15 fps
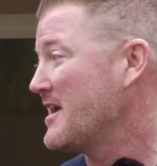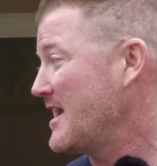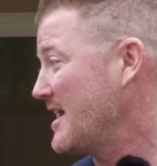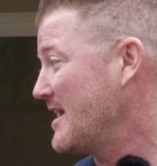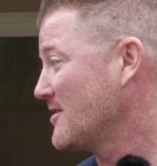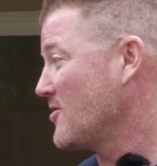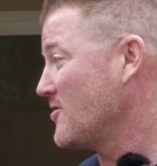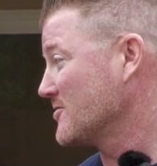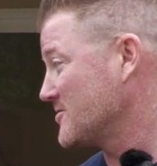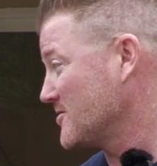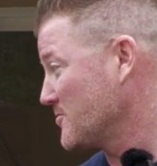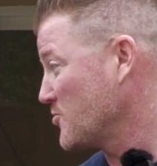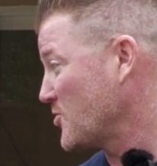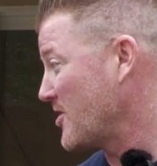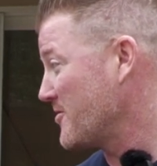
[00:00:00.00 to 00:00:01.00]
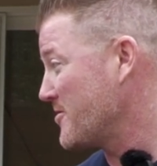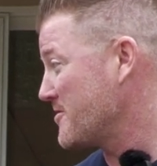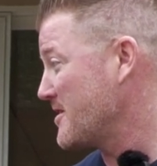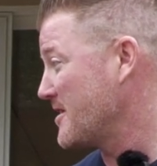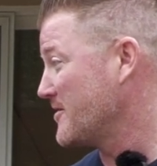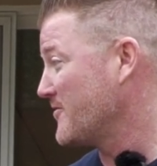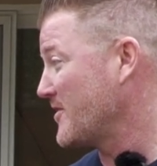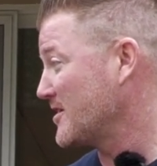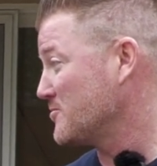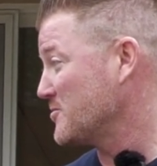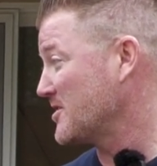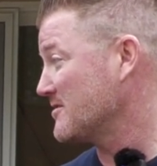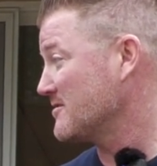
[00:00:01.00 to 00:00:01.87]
and long-term wealth and investment.